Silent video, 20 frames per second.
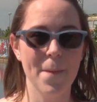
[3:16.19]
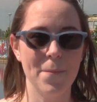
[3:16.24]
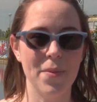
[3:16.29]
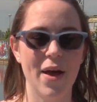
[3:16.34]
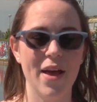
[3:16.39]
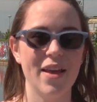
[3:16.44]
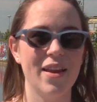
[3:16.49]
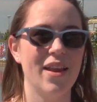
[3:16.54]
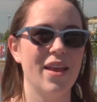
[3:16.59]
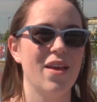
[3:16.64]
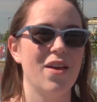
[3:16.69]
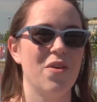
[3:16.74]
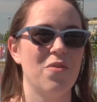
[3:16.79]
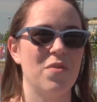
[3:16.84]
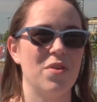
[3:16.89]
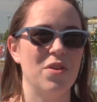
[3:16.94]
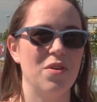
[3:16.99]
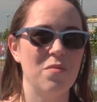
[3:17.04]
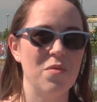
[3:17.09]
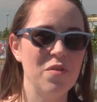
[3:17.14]
But
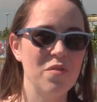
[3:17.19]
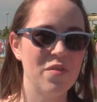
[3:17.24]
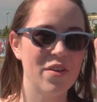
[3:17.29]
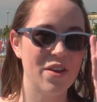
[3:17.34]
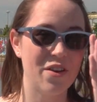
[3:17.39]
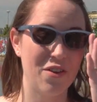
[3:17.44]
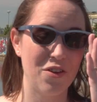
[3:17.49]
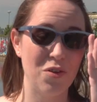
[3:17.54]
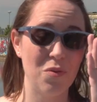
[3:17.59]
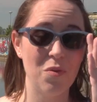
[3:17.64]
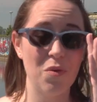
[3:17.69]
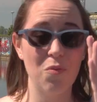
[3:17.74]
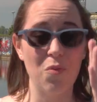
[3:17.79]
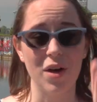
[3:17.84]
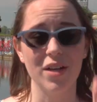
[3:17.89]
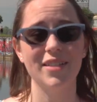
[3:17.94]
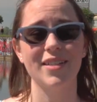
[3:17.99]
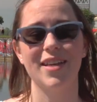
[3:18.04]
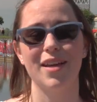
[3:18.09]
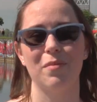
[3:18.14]
when you move here, you will
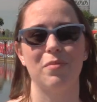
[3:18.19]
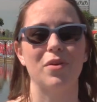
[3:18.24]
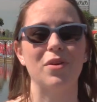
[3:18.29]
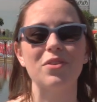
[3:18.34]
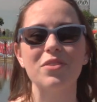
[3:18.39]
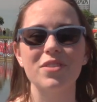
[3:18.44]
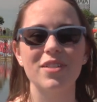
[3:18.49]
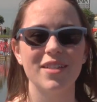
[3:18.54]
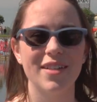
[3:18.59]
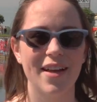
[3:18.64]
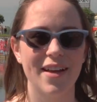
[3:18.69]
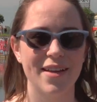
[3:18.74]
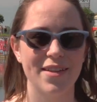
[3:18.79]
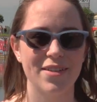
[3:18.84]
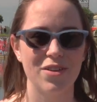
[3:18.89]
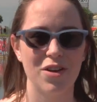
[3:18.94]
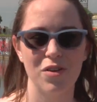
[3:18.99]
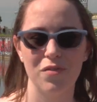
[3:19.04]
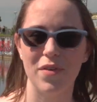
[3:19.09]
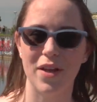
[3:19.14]
want to get a
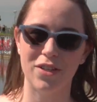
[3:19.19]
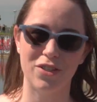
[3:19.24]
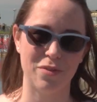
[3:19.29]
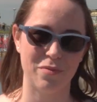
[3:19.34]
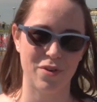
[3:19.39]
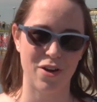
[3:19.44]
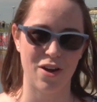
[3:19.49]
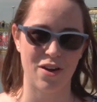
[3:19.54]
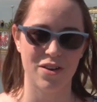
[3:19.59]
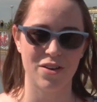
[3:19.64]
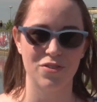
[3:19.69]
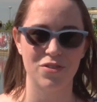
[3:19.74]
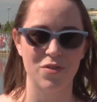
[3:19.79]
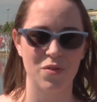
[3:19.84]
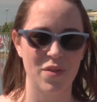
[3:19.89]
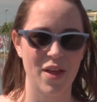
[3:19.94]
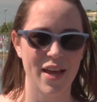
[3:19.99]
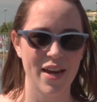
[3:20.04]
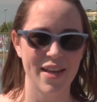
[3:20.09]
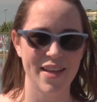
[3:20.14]
personalized Ove chip card.
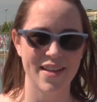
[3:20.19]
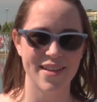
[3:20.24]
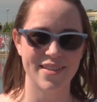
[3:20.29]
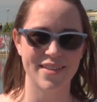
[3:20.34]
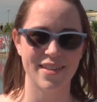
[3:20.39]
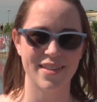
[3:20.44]
So that is